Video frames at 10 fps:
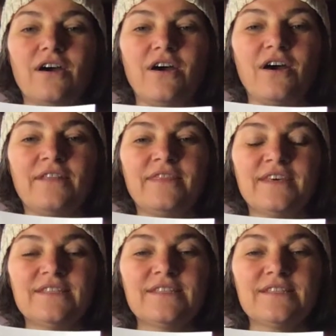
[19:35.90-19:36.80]
on
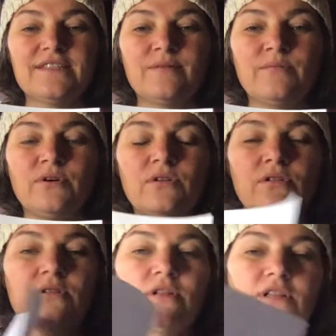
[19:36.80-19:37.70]
this symbol,
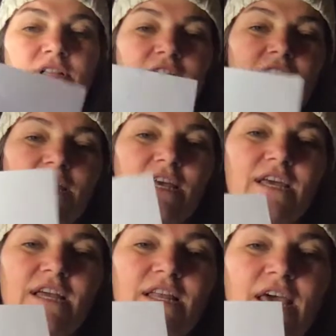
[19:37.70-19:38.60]

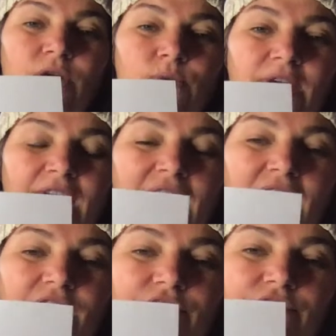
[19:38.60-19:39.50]
now we
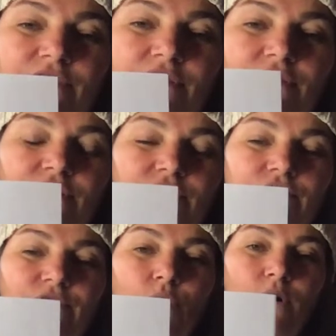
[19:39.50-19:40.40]
have
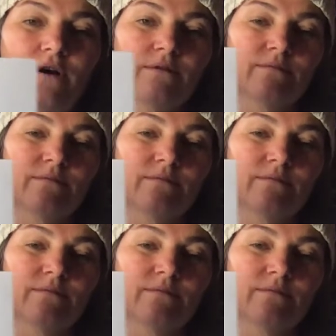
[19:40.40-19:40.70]
4.